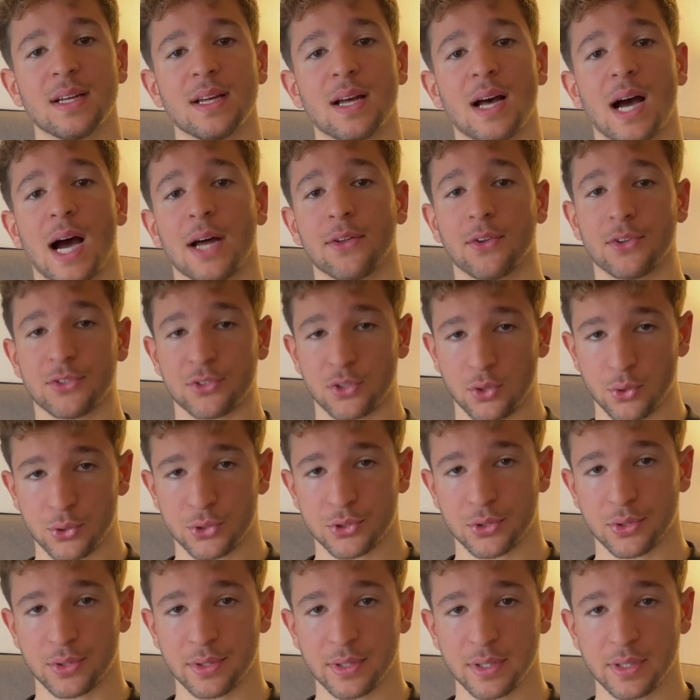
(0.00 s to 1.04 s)
Another
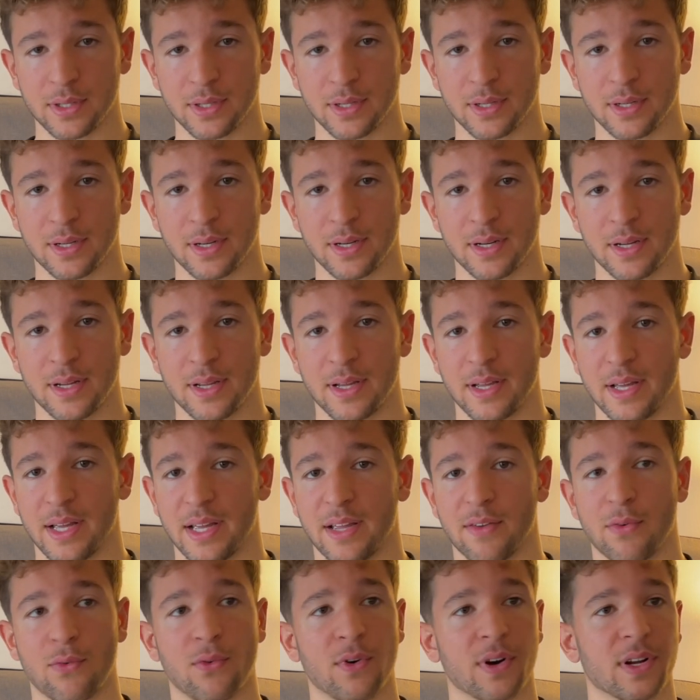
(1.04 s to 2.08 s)
solution,
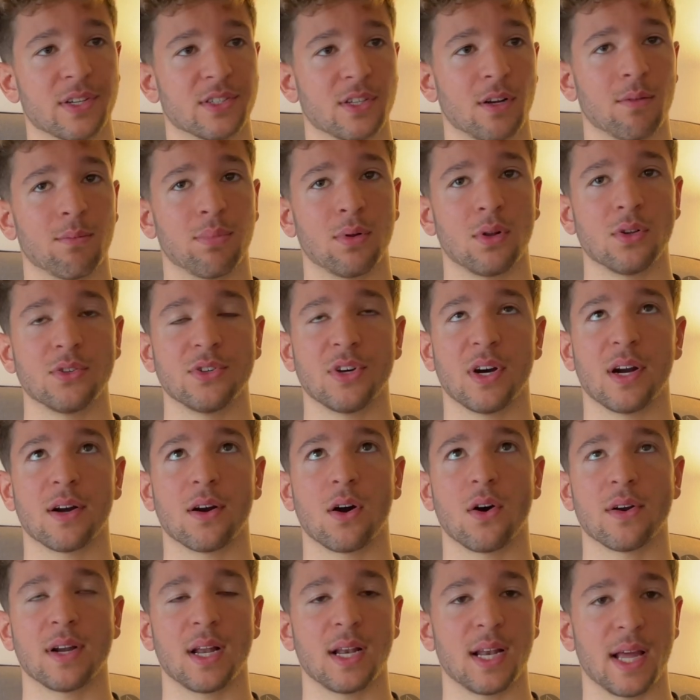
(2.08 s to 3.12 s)
if for example you are
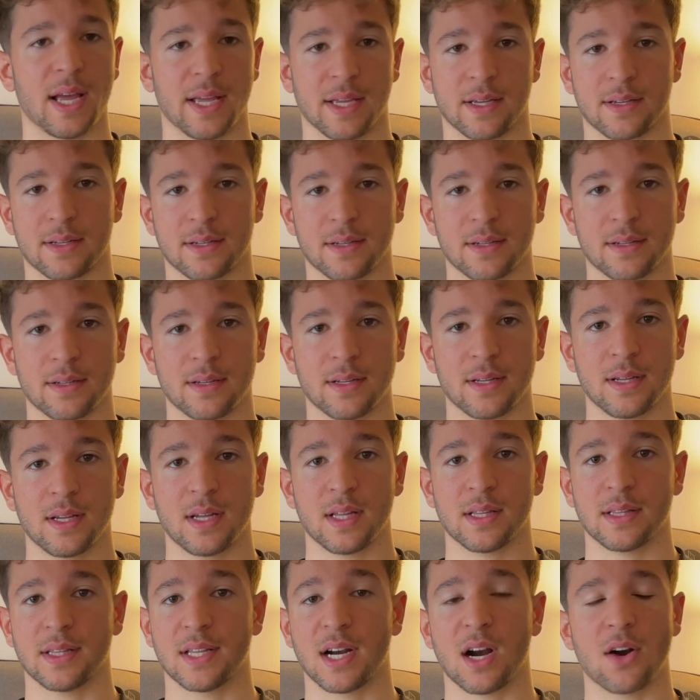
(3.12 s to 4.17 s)
on a lake,
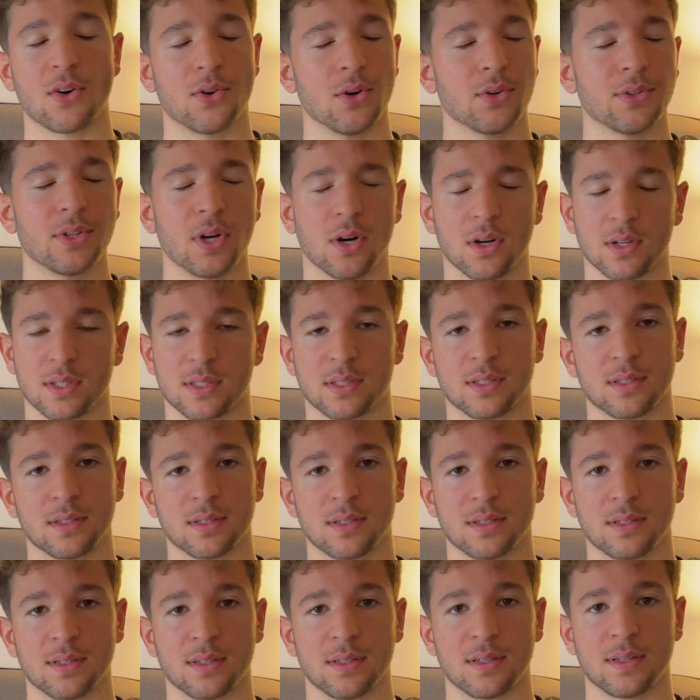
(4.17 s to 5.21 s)
there are no docks,
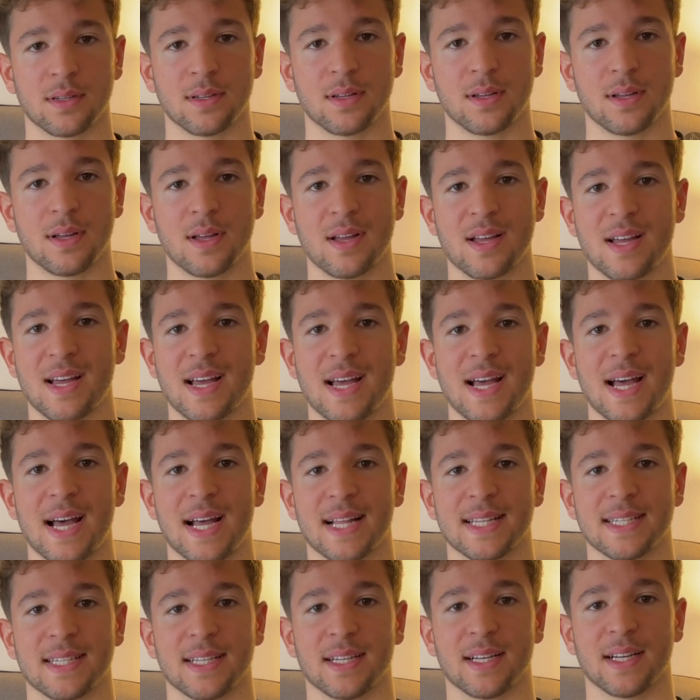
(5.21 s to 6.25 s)

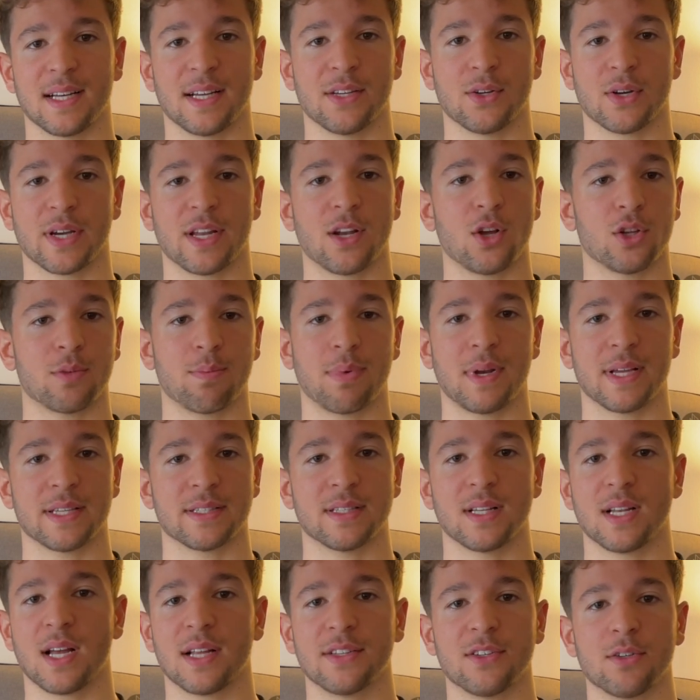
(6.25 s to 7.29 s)
and you cannot place the
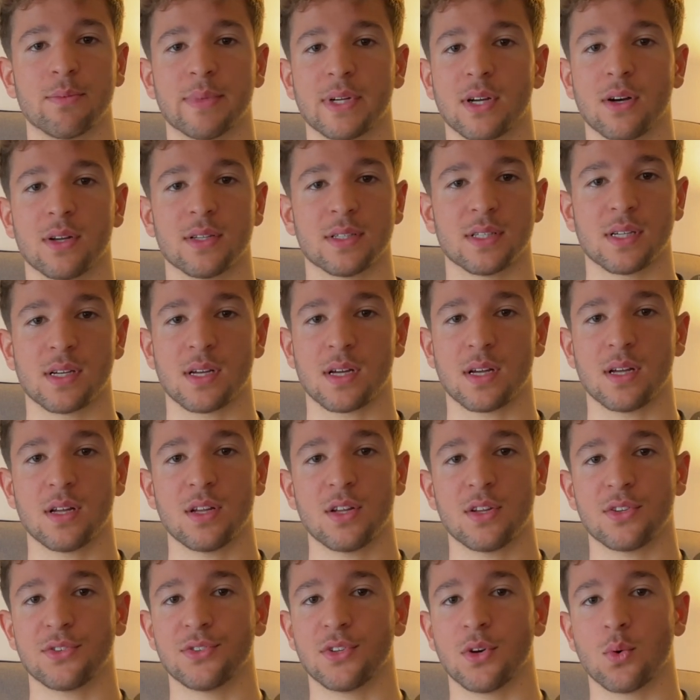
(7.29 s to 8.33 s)
ladder because
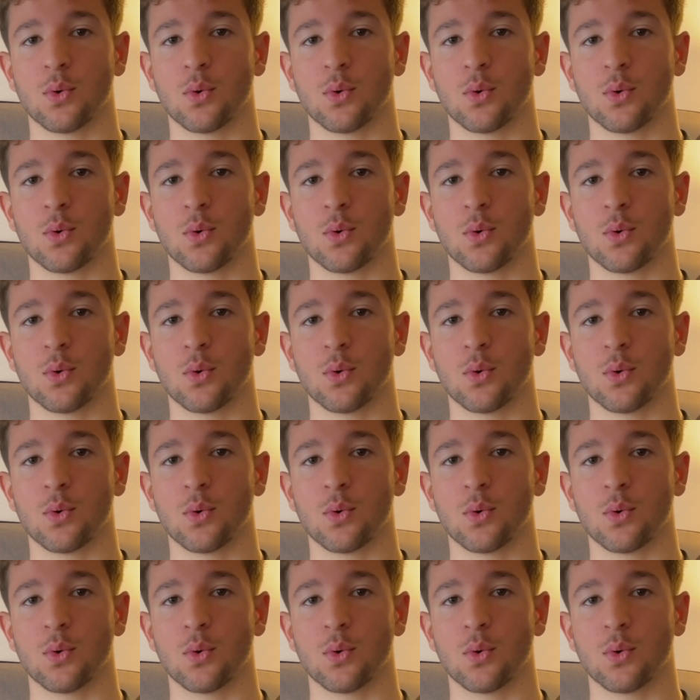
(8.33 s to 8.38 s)
the